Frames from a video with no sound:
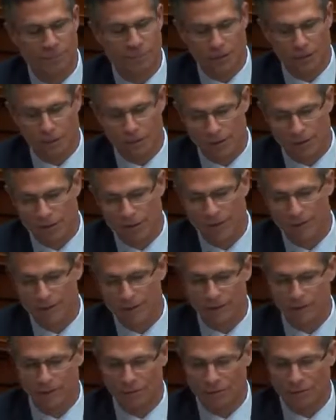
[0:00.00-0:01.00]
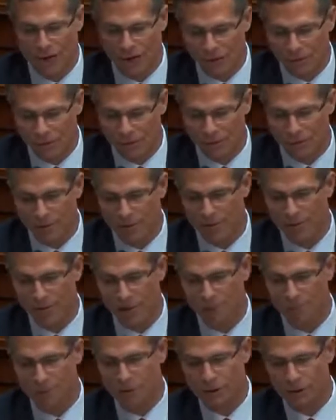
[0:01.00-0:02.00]
by creating an environment
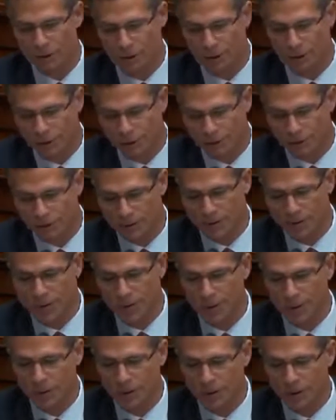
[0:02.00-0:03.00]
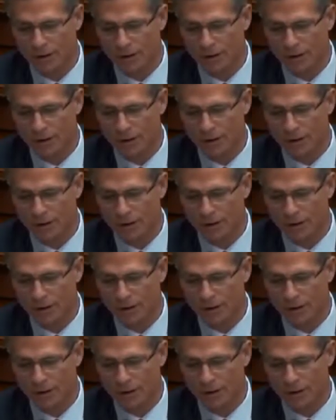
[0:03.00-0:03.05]
for opportunities